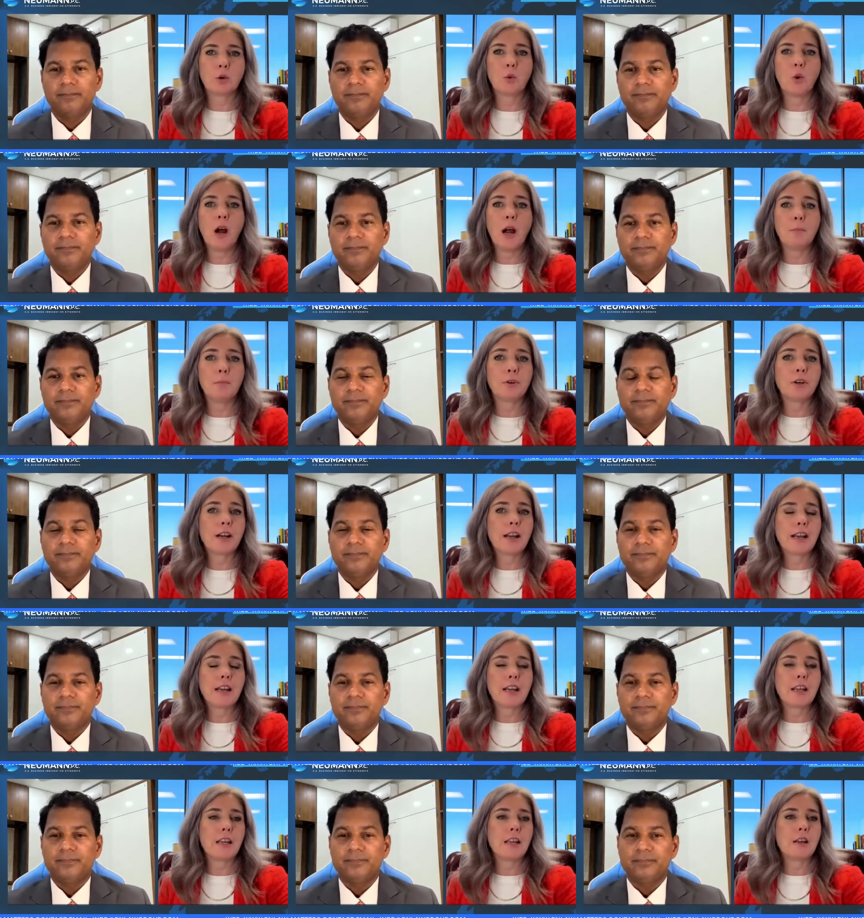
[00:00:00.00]

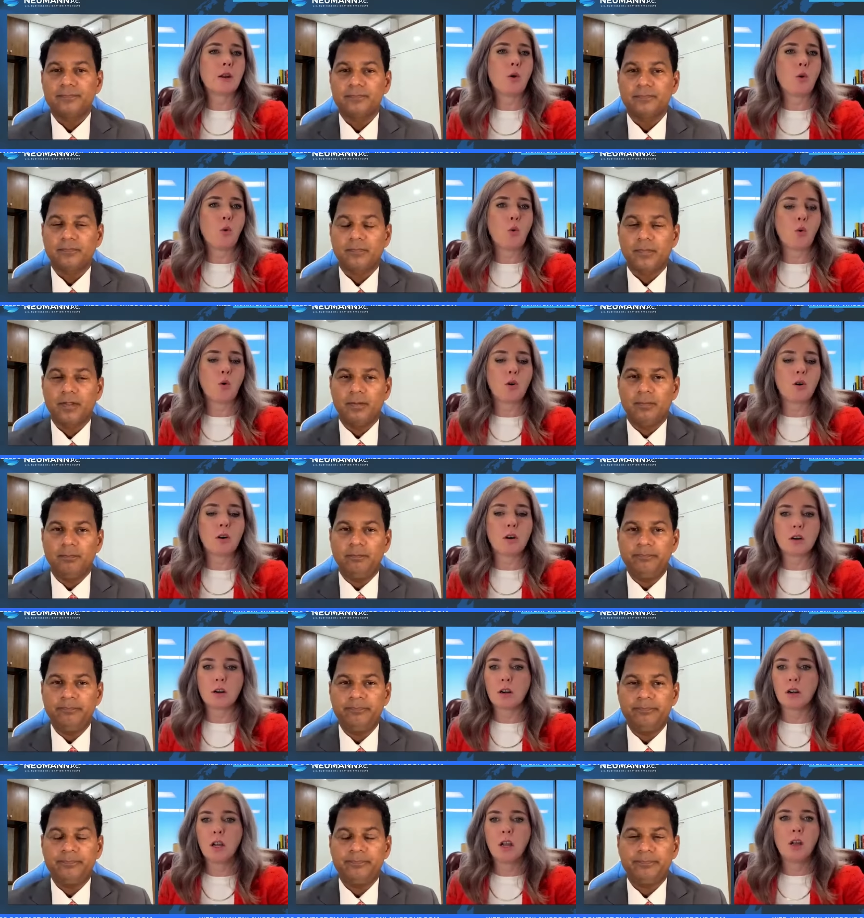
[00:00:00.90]
Speaker 1: cooperating or
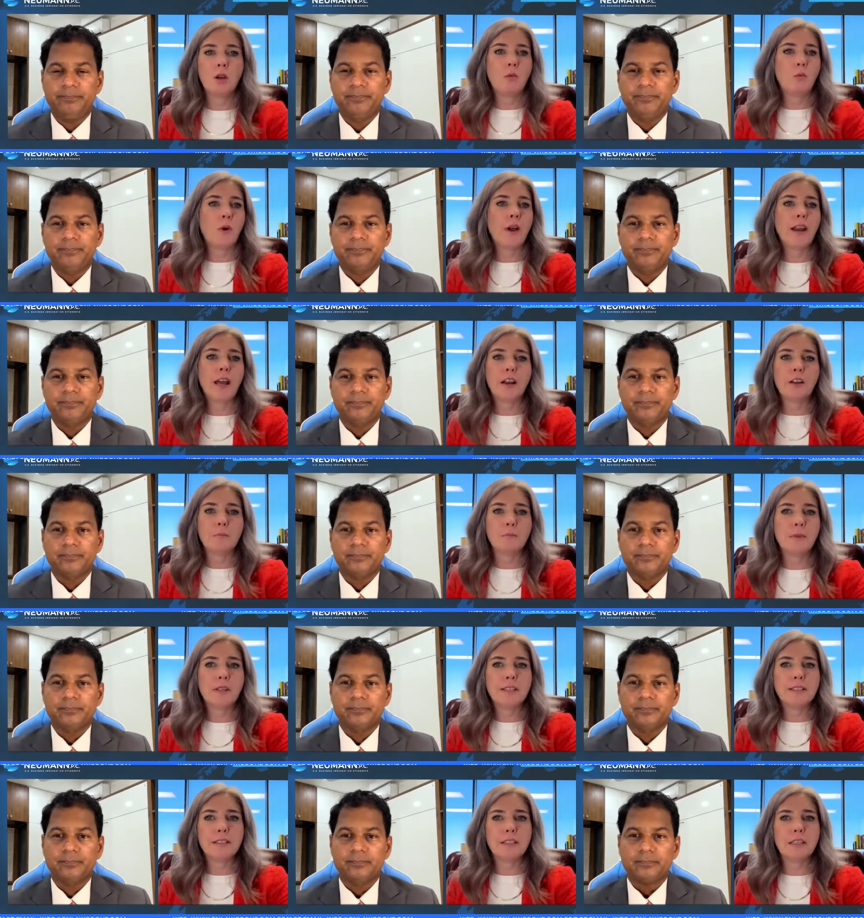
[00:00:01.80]
went out of
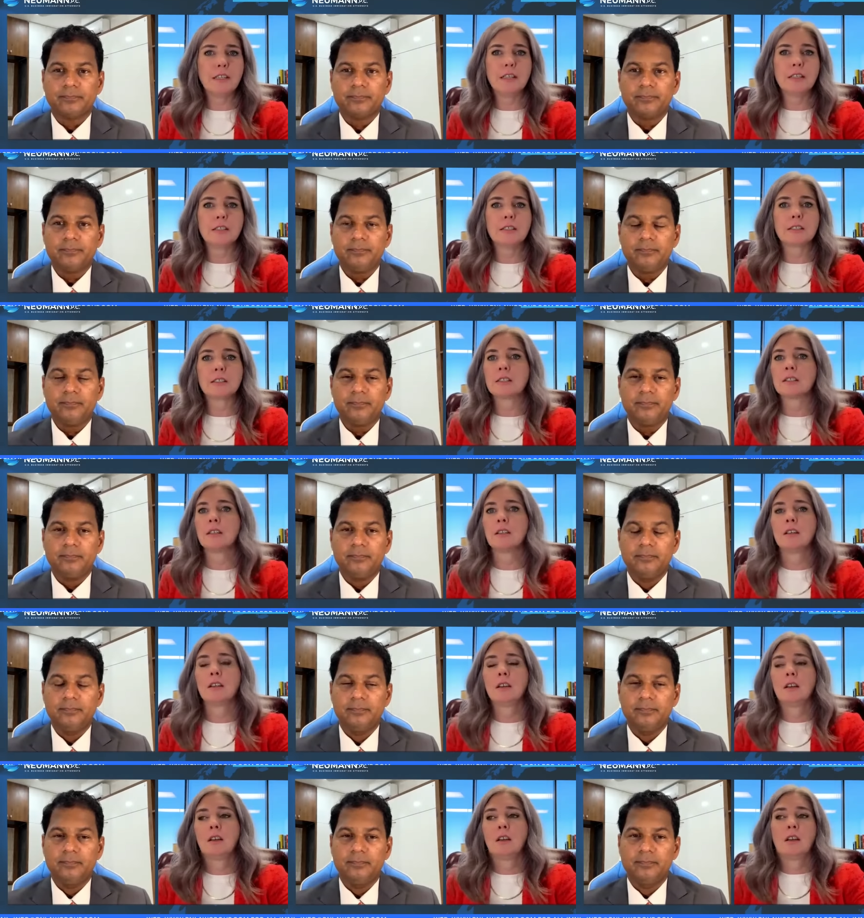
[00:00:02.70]
business?
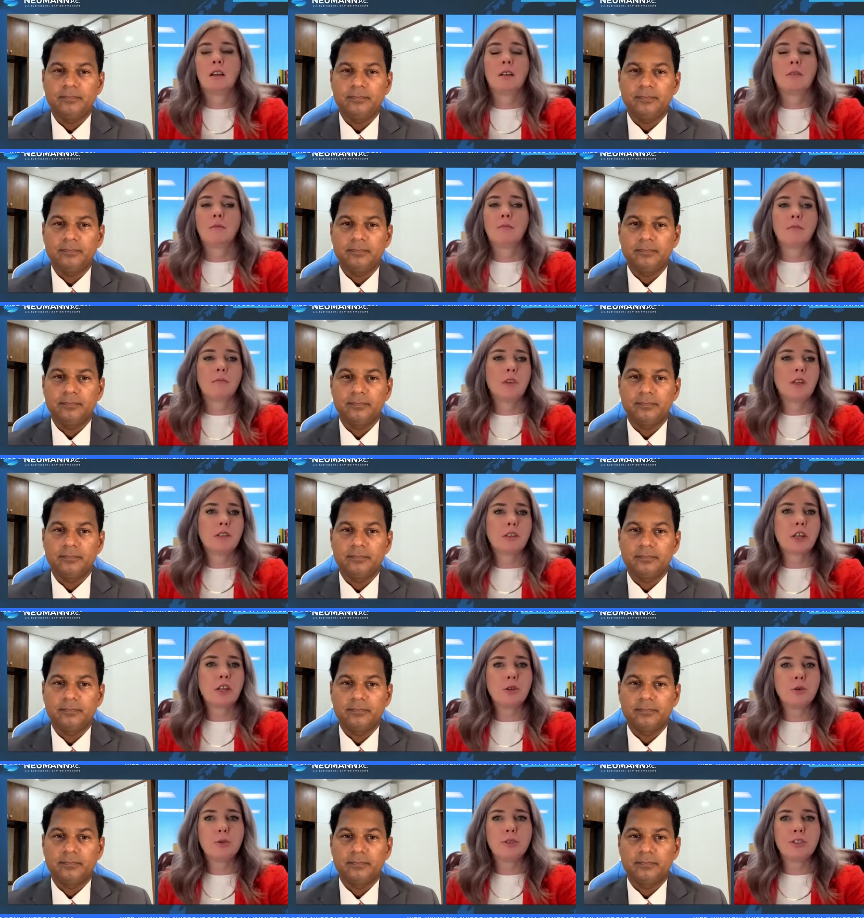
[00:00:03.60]

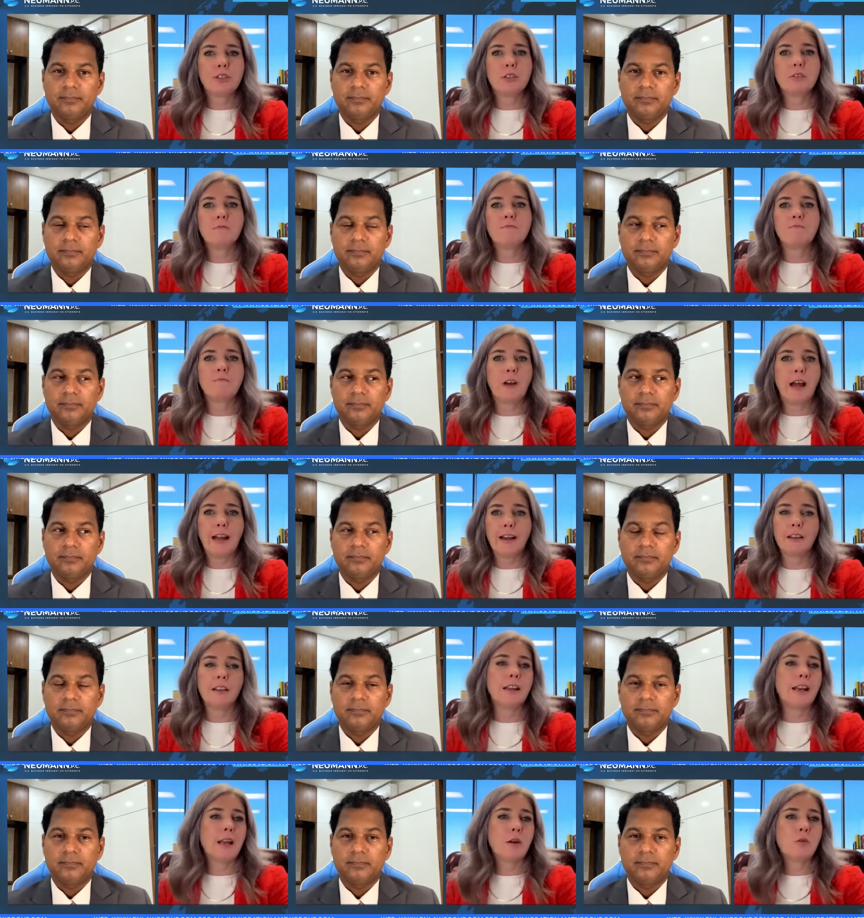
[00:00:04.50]
Can you still file
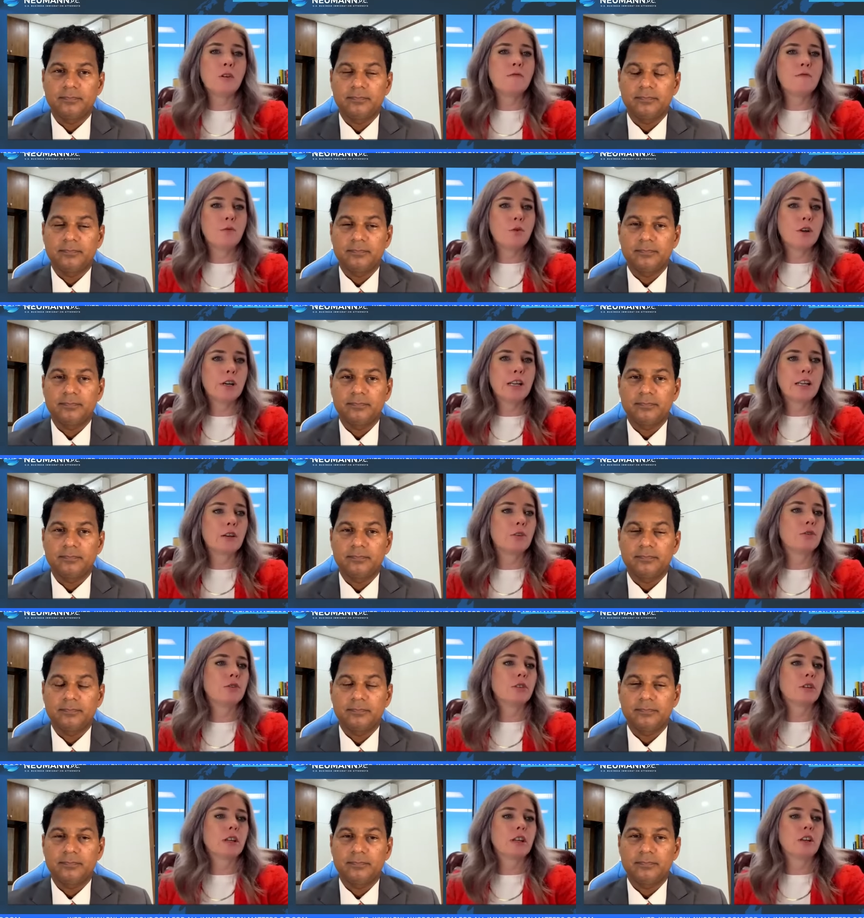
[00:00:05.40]
an I-140? Can you
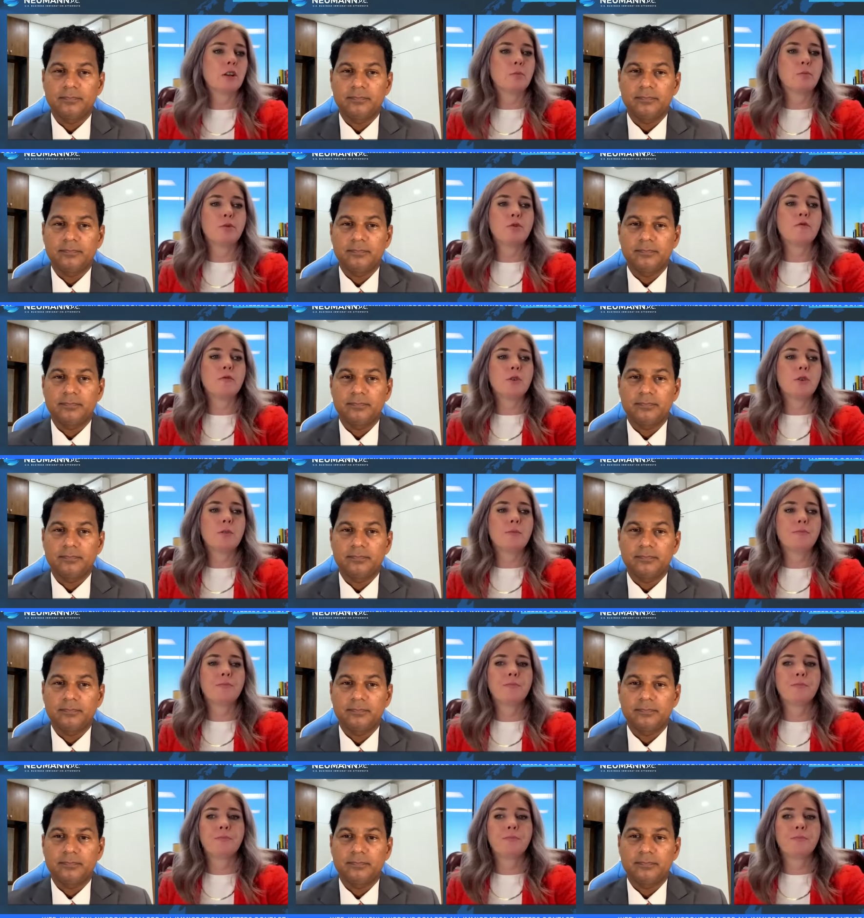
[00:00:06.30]
still get an approval?